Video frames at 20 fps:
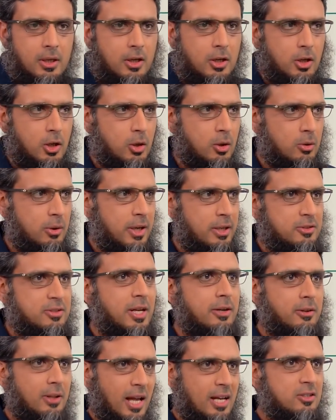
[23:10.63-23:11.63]
you know, a
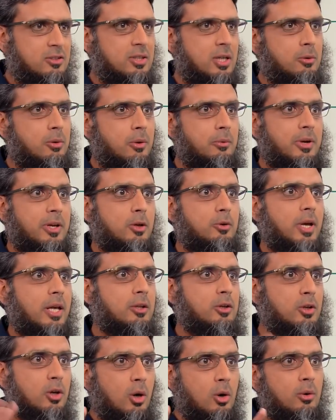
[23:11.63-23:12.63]
centralized server where you
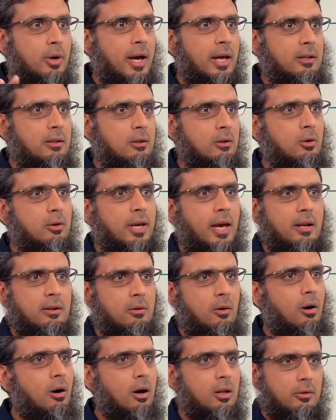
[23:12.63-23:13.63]
can go and look at
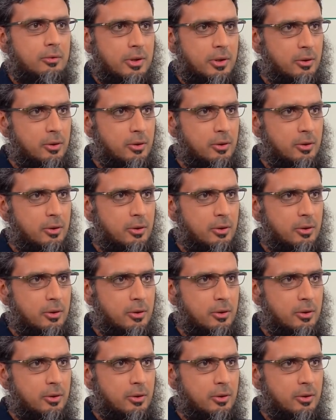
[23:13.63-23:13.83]
all of the